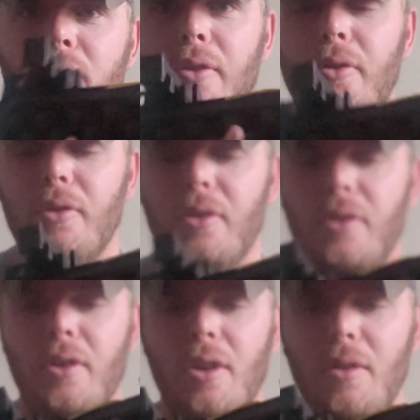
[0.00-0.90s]
nice and
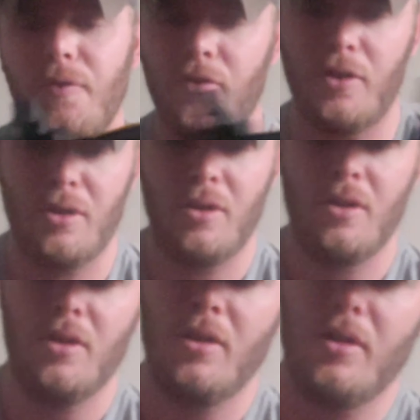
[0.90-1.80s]
safe.
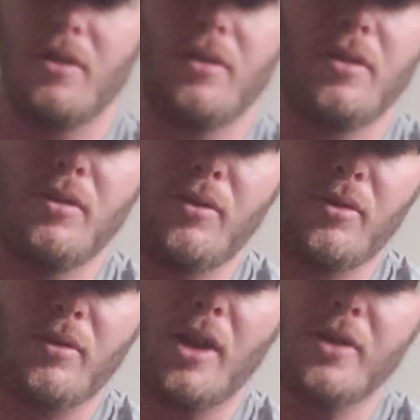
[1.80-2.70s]
No
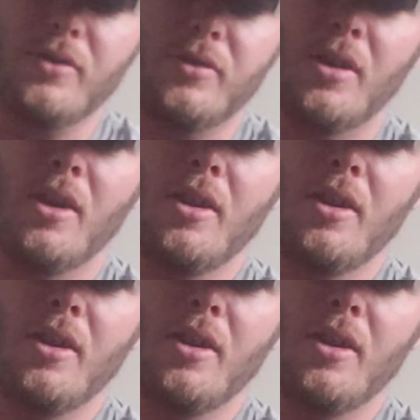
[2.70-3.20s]
scratches.